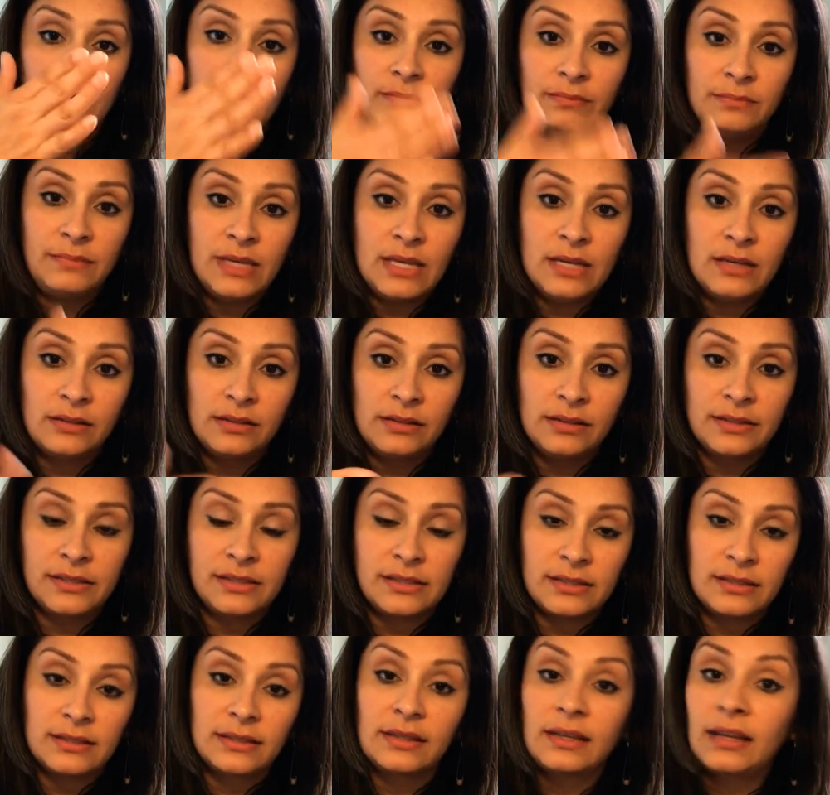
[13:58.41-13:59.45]

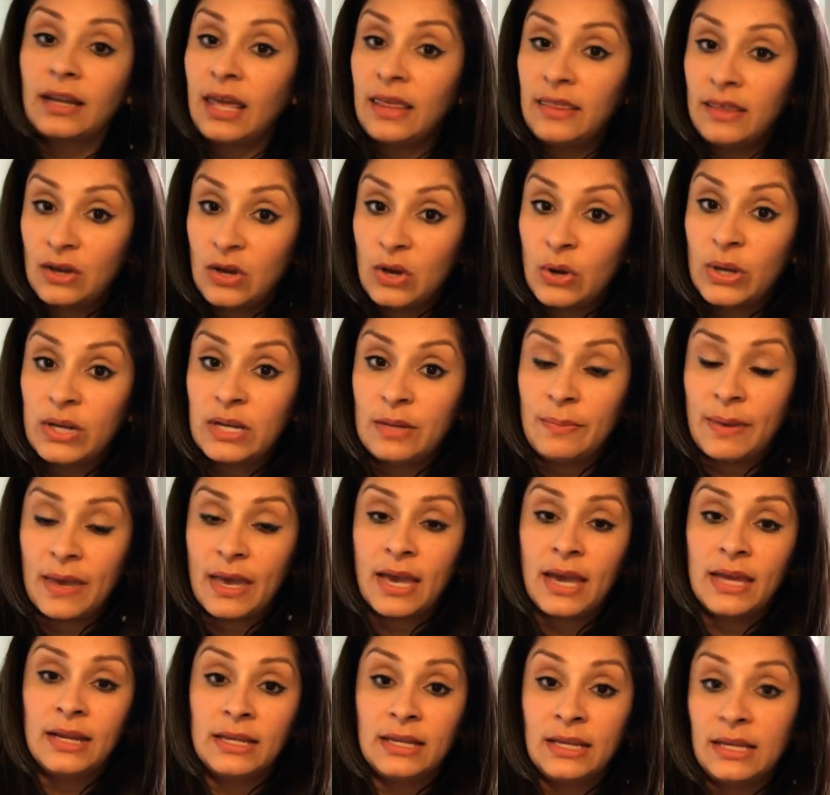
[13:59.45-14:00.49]
meals, and then going to
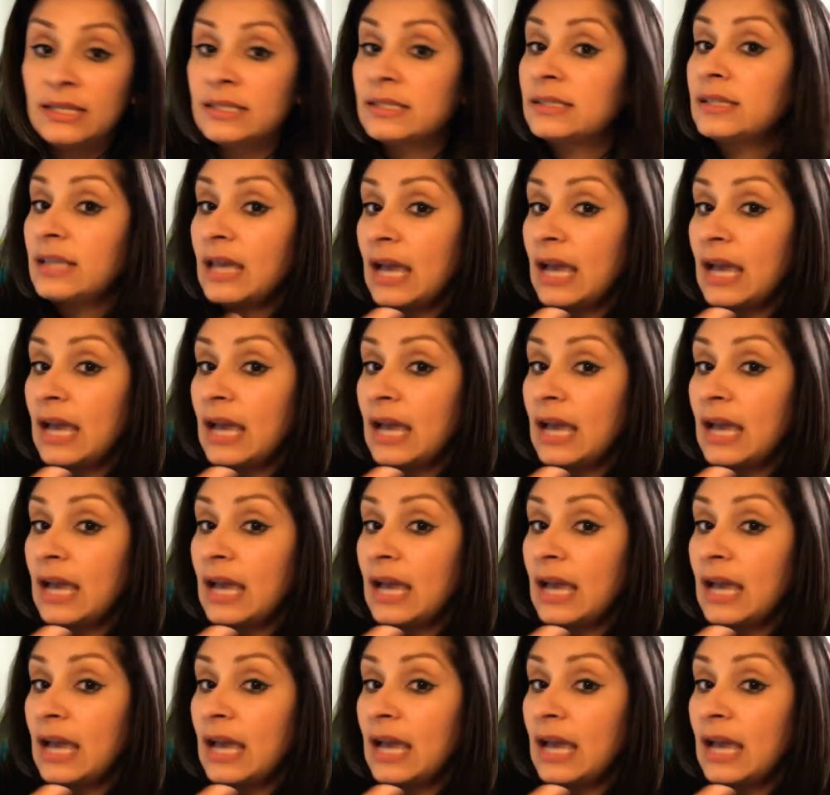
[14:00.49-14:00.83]
bed is